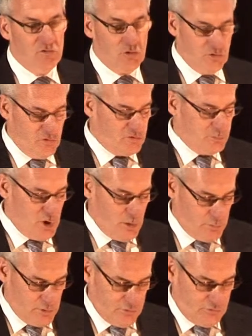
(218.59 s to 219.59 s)
So just some
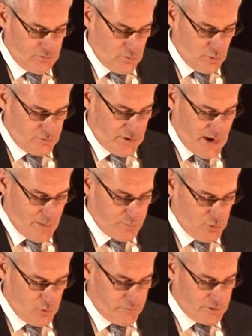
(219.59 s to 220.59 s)
numbers, what's
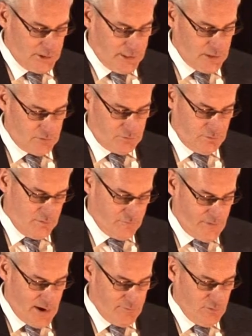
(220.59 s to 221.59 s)
happened over the last
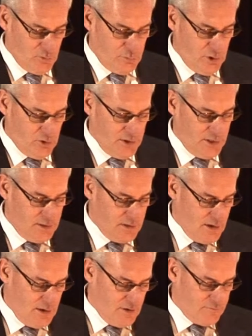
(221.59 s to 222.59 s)
five-year period
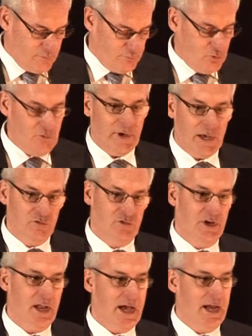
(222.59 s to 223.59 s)
from
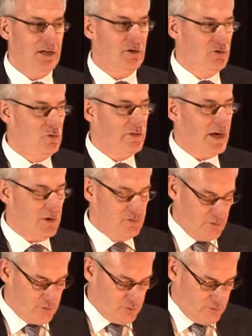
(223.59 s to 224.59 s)
2009 to
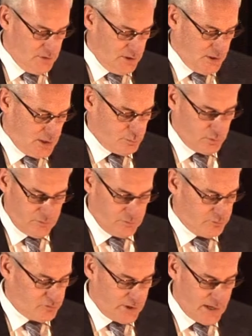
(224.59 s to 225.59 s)
2013. I pulled
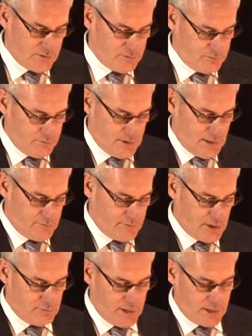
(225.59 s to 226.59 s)
some stats out
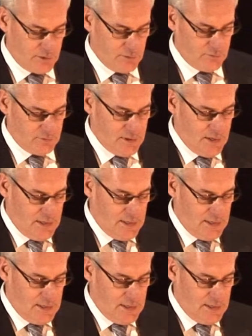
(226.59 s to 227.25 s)
of our records.